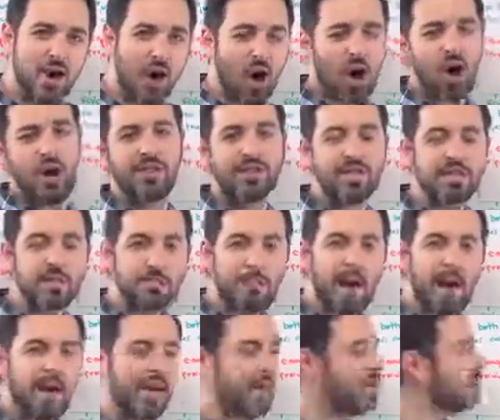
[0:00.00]
on this
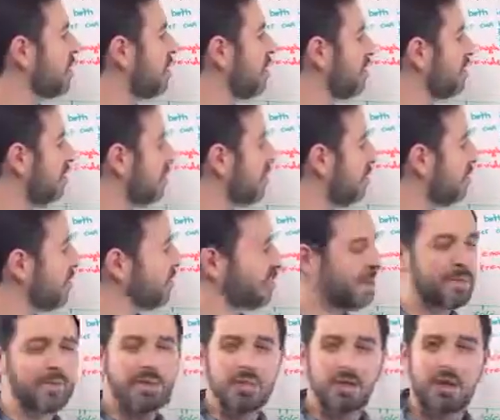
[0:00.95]
page and a photo and
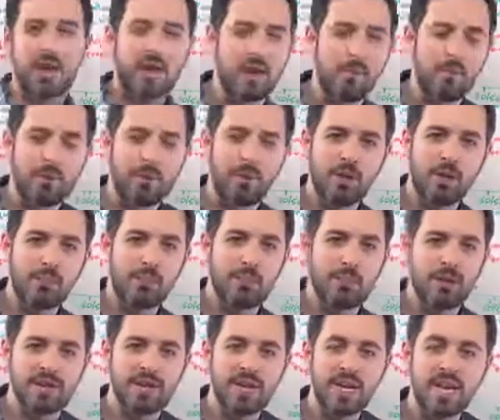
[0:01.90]
maybe a couple bullet
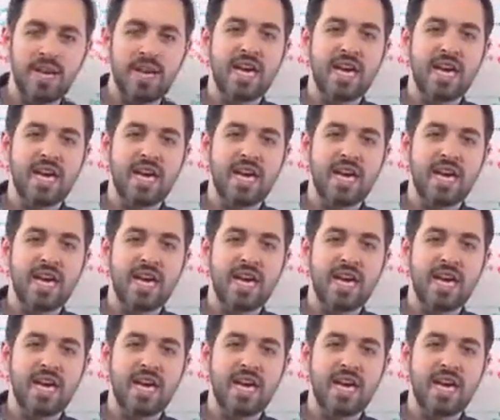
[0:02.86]
points.